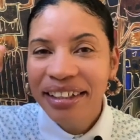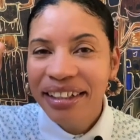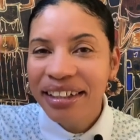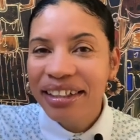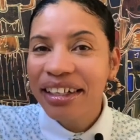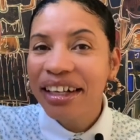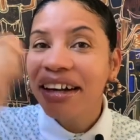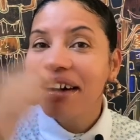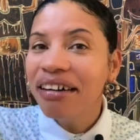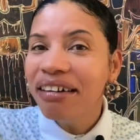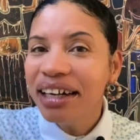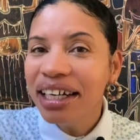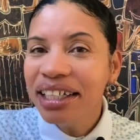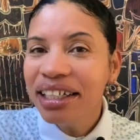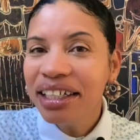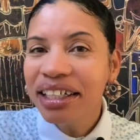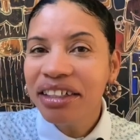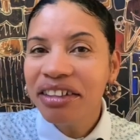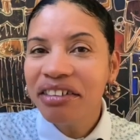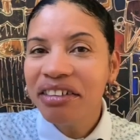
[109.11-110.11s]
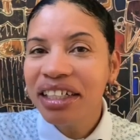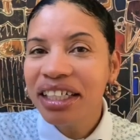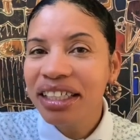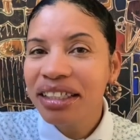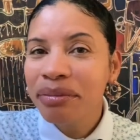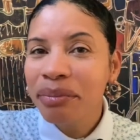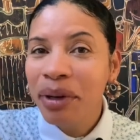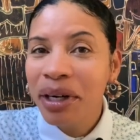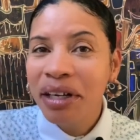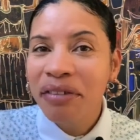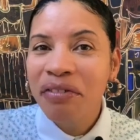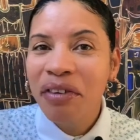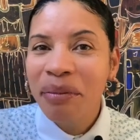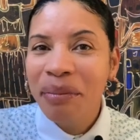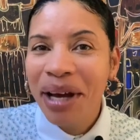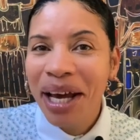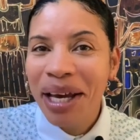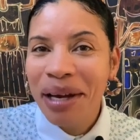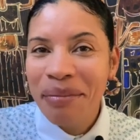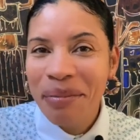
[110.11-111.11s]
to go under the tree this morning for
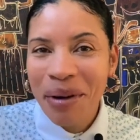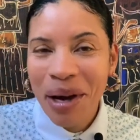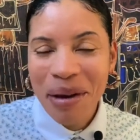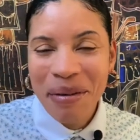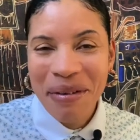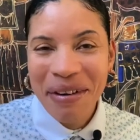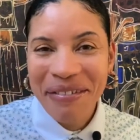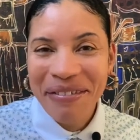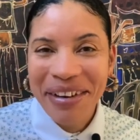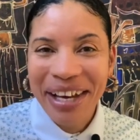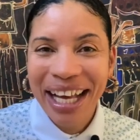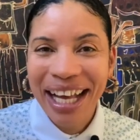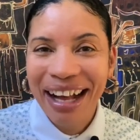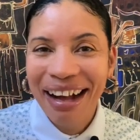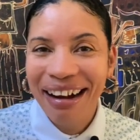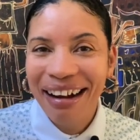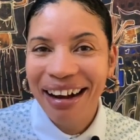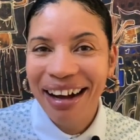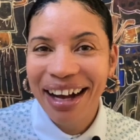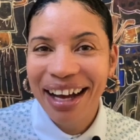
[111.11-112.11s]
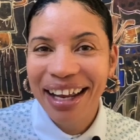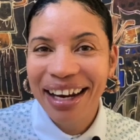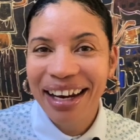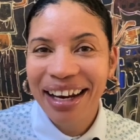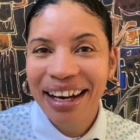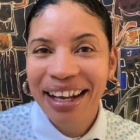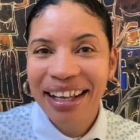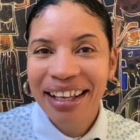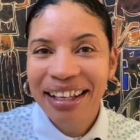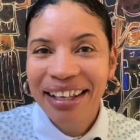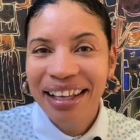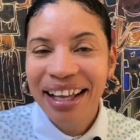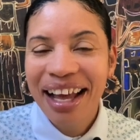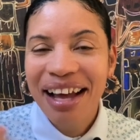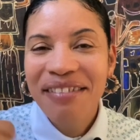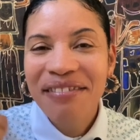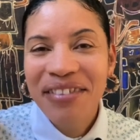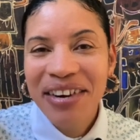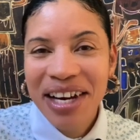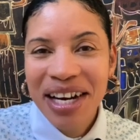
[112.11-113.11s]
my appointment with God,
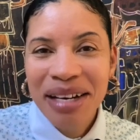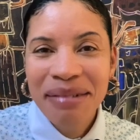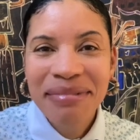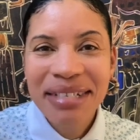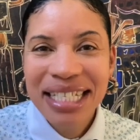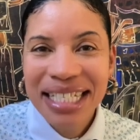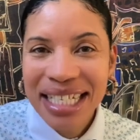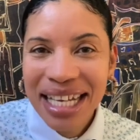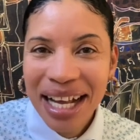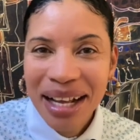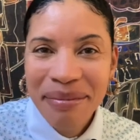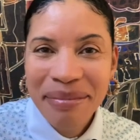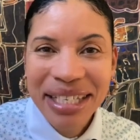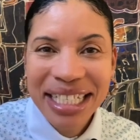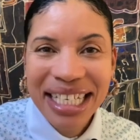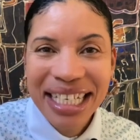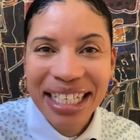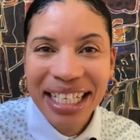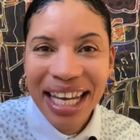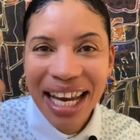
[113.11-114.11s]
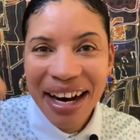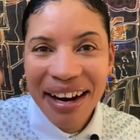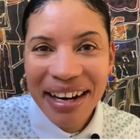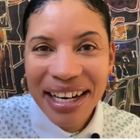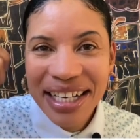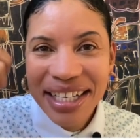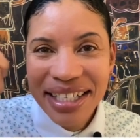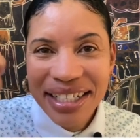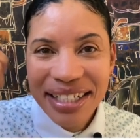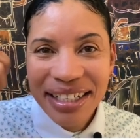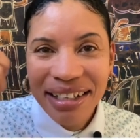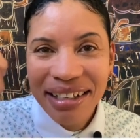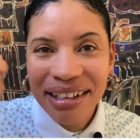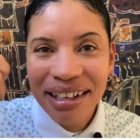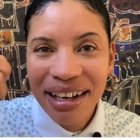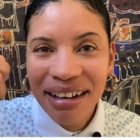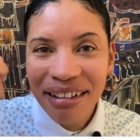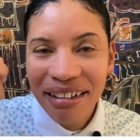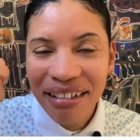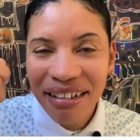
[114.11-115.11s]
and for him to tell me to carry this
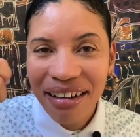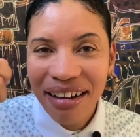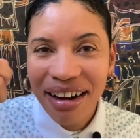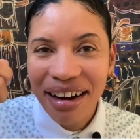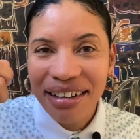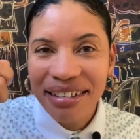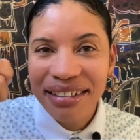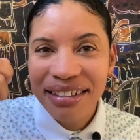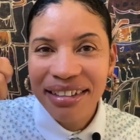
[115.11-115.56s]
cross